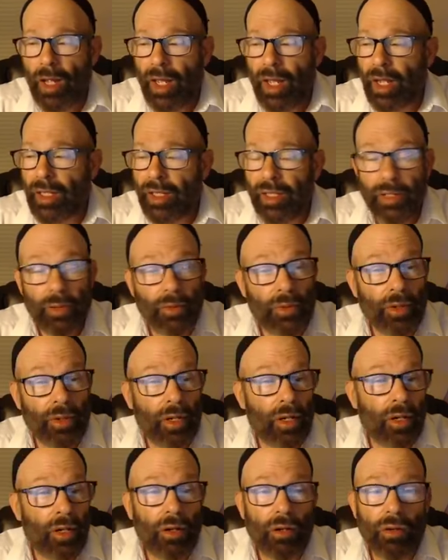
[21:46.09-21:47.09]
And they deal with
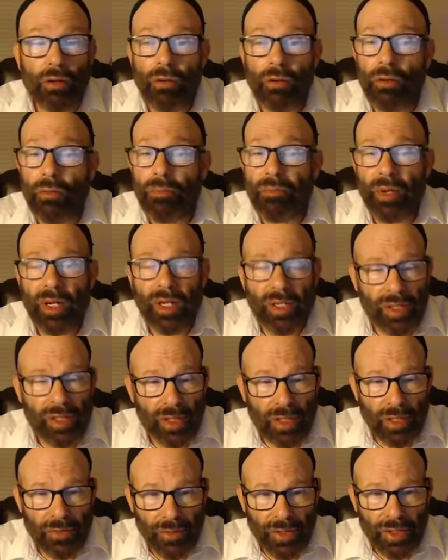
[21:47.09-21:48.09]
a whole bunch
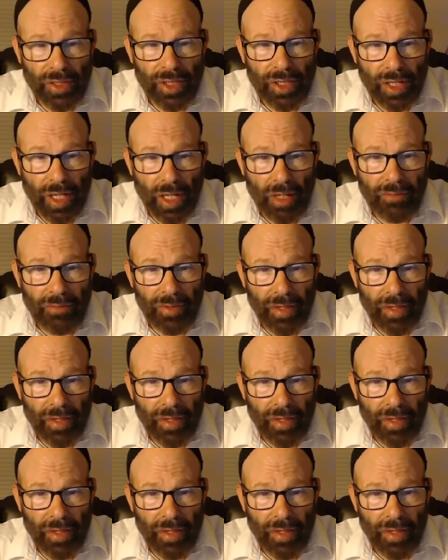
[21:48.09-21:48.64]
of different stuff